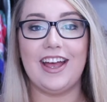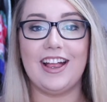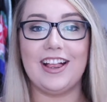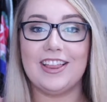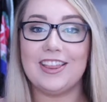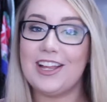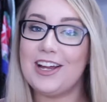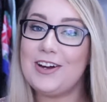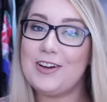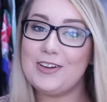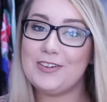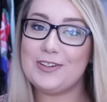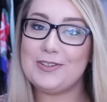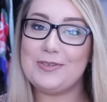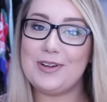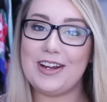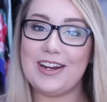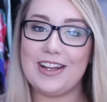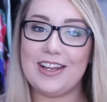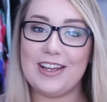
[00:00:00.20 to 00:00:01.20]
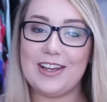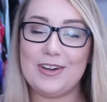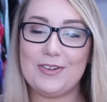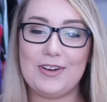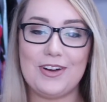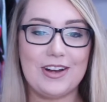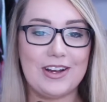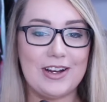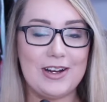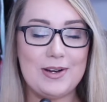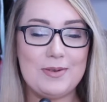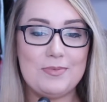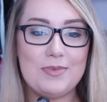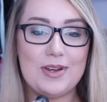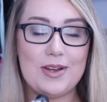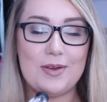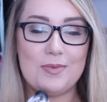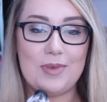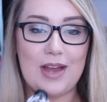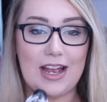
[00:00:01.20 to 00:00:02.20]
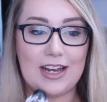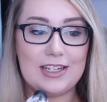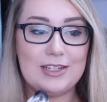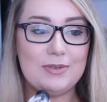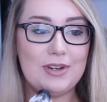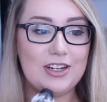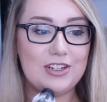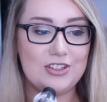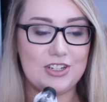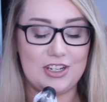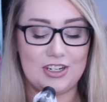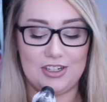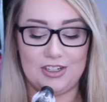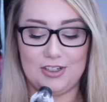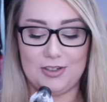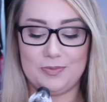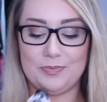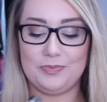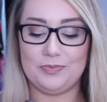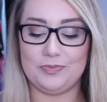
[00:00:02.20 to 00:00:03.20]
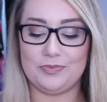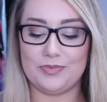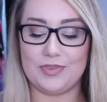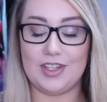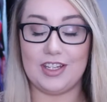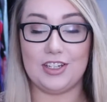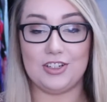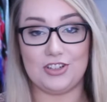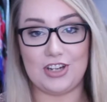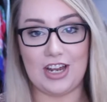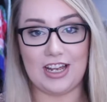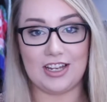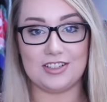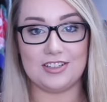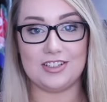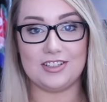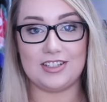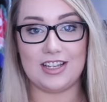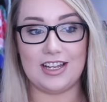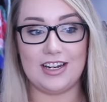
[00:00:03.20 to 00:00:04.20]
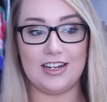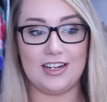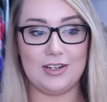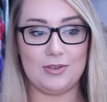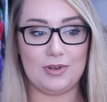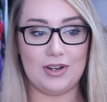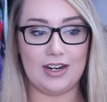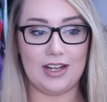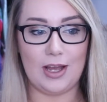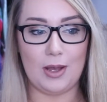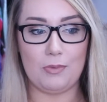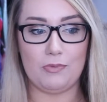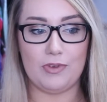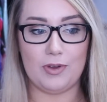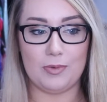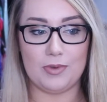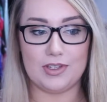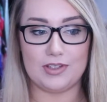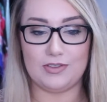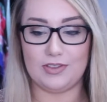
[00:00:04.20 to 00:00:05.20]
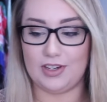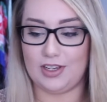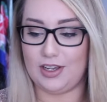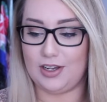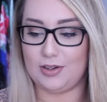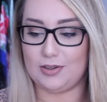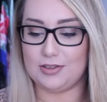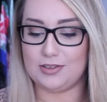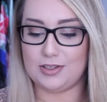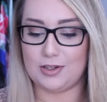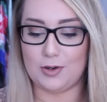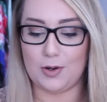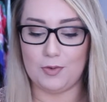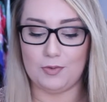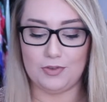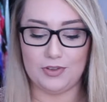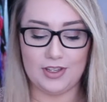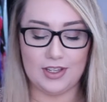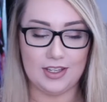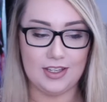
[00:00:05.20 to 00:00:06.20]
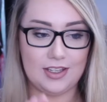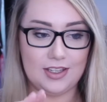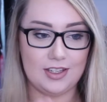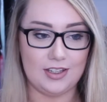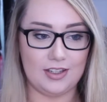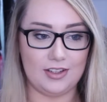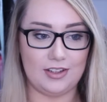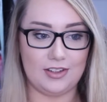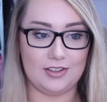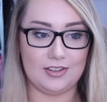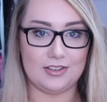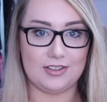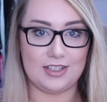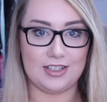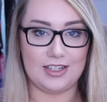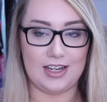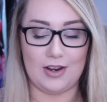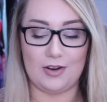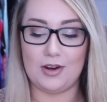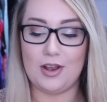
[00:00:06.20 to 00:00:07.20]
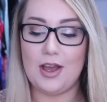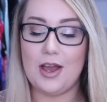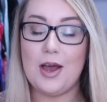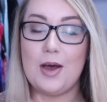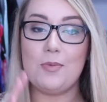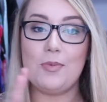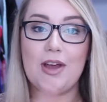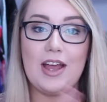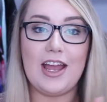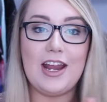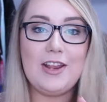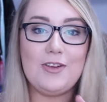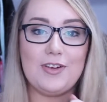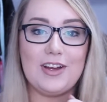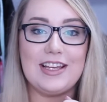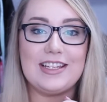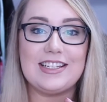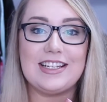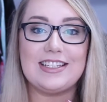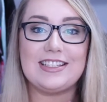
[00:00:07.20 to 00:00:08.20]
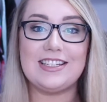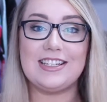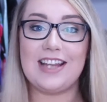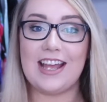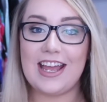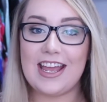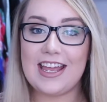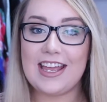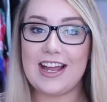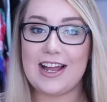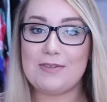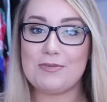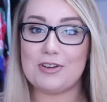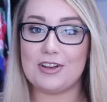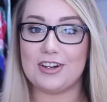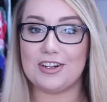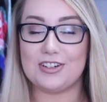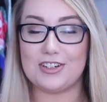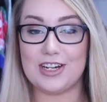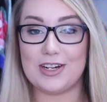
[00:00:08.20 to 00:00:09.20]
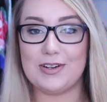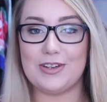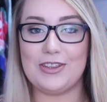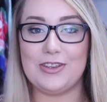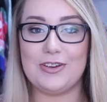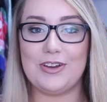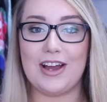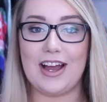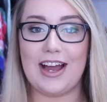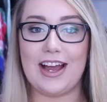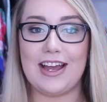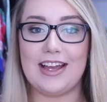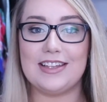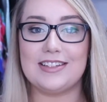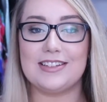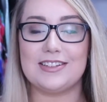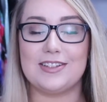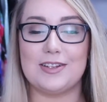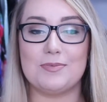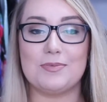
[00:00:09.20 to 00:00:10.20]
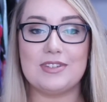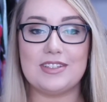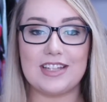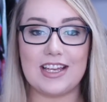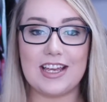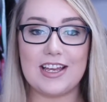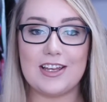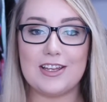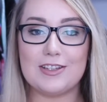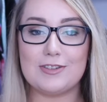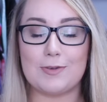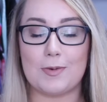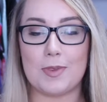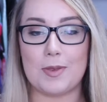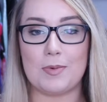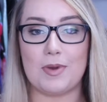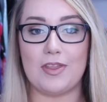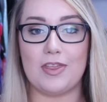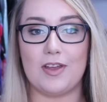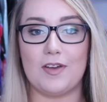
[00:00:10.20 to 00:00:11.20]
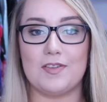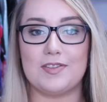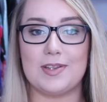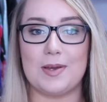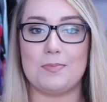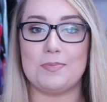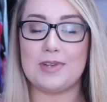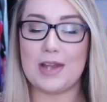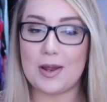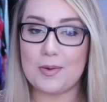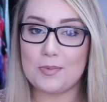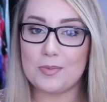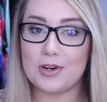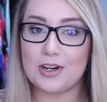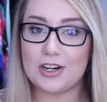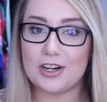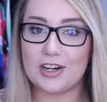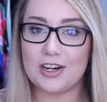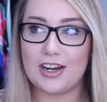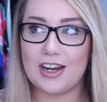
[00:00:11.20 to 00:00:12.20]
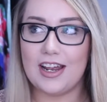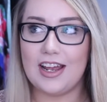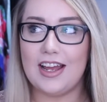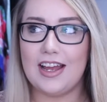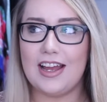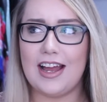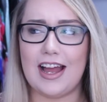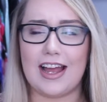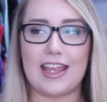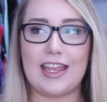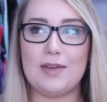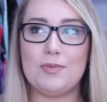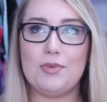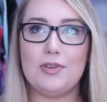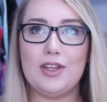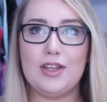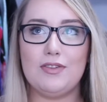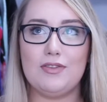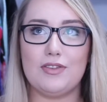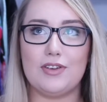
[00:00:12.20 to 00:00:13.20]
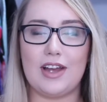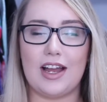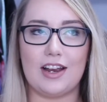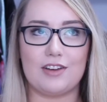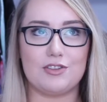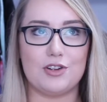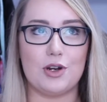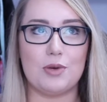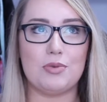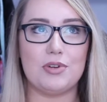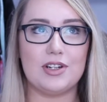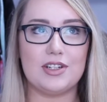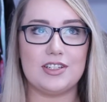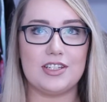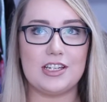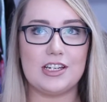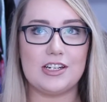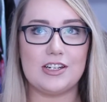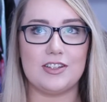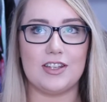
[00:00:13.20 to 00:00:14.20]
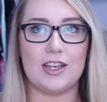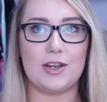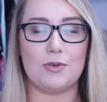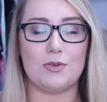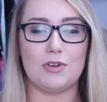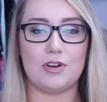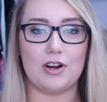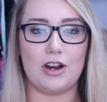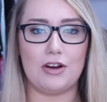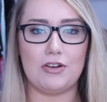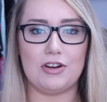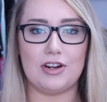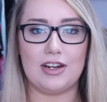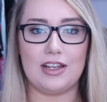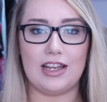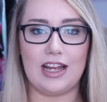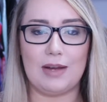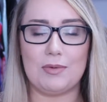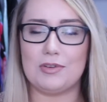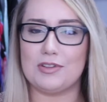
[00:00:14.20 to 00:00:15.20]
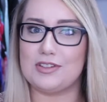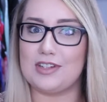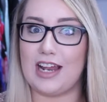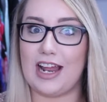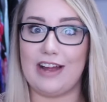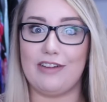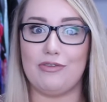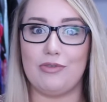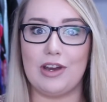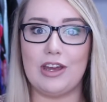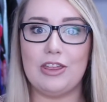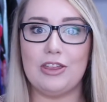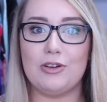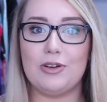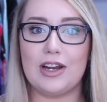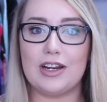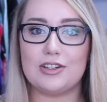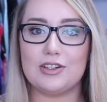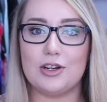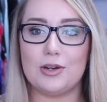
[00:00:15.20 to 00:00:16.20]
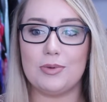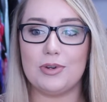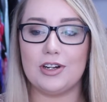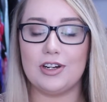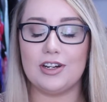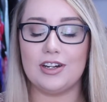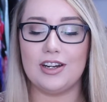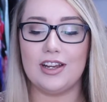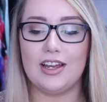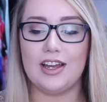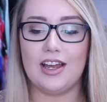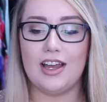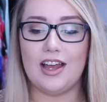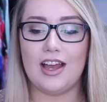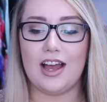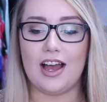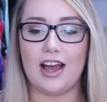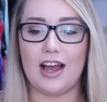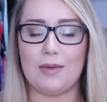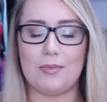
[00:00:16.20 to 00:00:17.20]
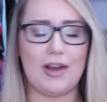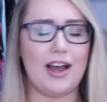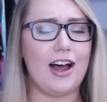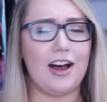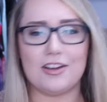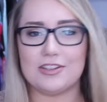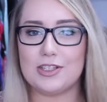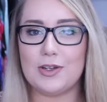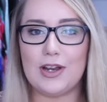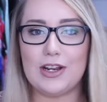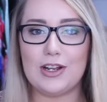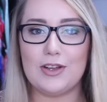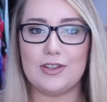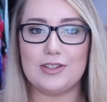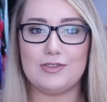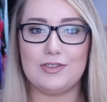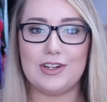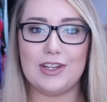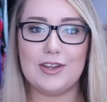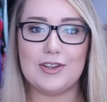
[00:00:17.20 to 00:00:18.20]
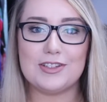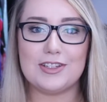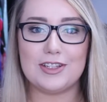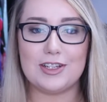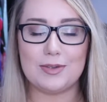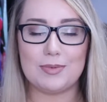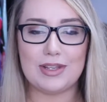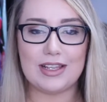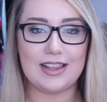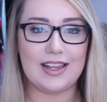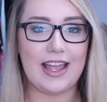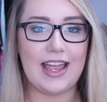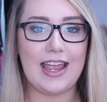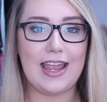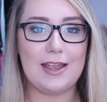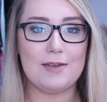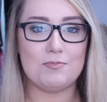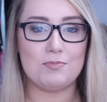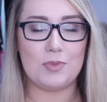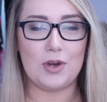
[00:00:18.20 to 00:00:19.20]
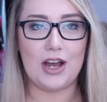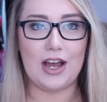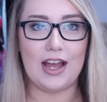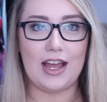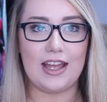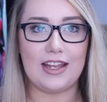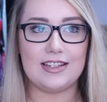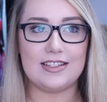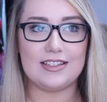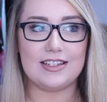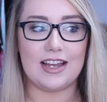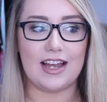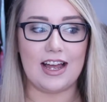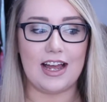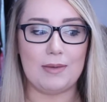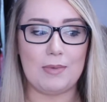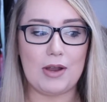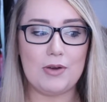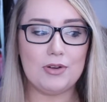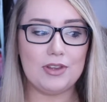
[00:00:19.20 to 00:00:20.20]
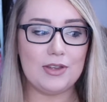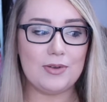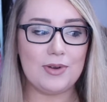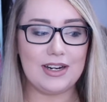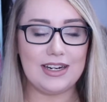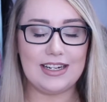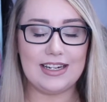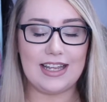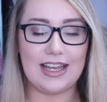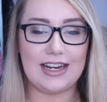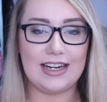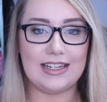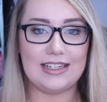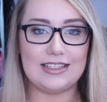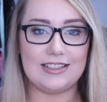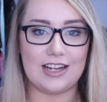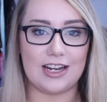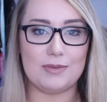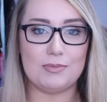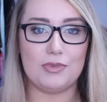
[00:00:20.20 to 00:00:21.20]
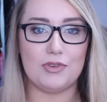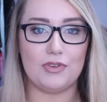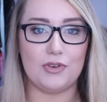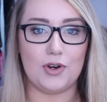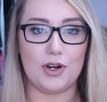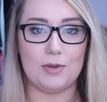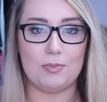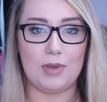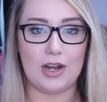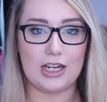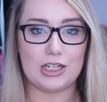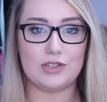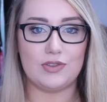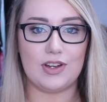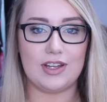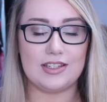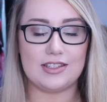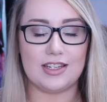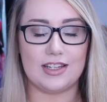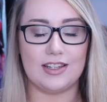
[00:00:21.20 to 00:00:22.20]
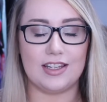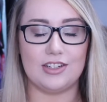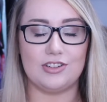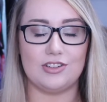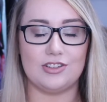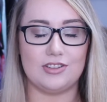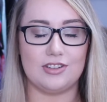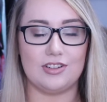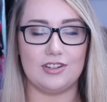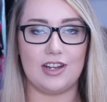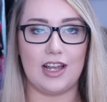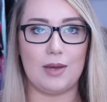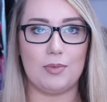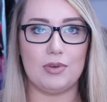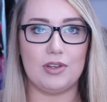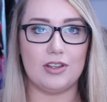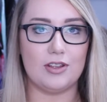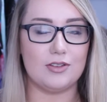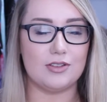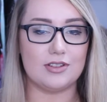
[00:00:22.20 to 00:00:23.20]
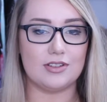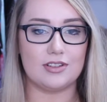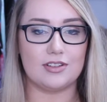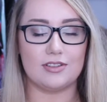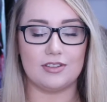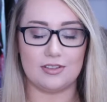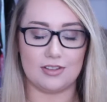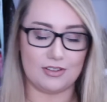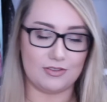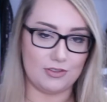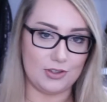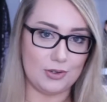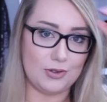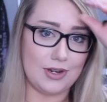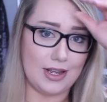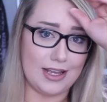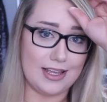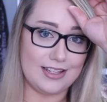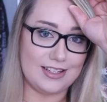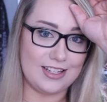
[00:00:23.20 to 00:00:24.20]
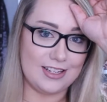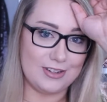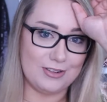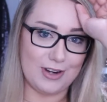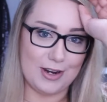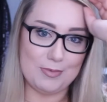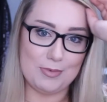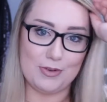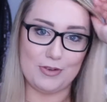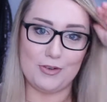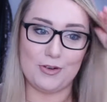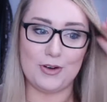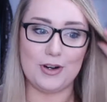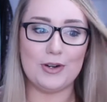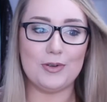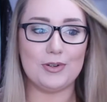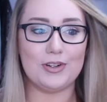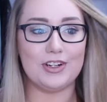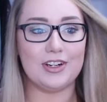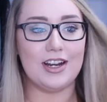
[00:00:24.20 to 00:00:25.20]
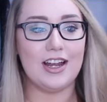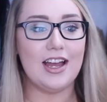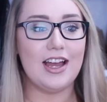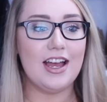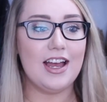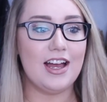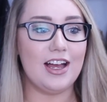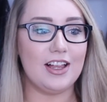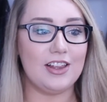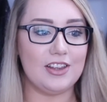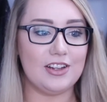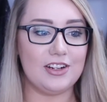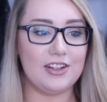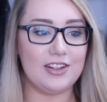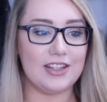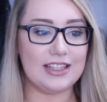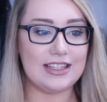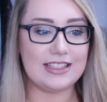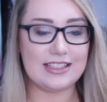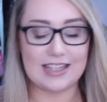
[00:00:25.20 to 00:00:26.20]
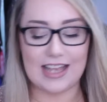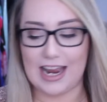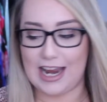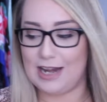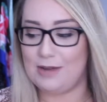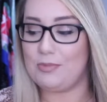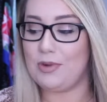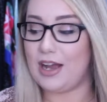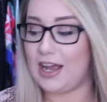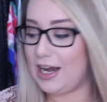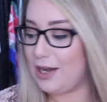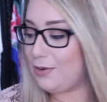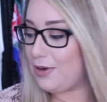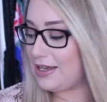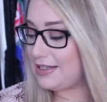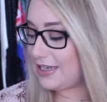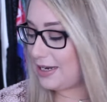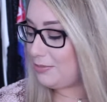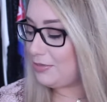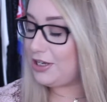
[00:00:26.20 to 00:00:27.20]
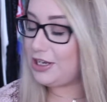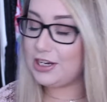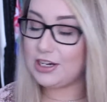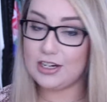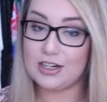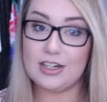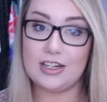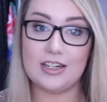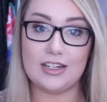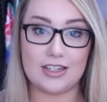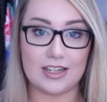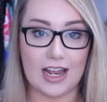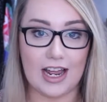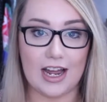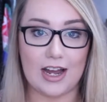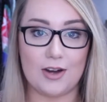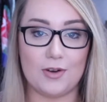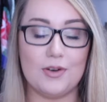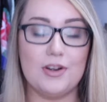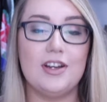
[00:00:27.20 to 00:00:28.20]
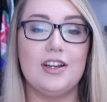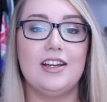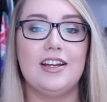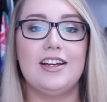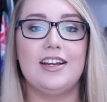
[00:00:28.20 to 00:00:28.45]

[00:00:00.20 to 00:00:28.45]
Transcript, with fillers: Hello everybody, welcome back to my channel. Jack's decided he wanted to help film this video, so hopefully he'll sit down. But anyways, today I'm going to share with you guys some sales from the month of September. I can't believe October is here and like we're already almost halfway through October. Um, also, I know this video is a little bit late, but um, I really wanted to get it done before Poshfest and that just didn't happen. Those few days right before were a little insane. But anyways, I'm here now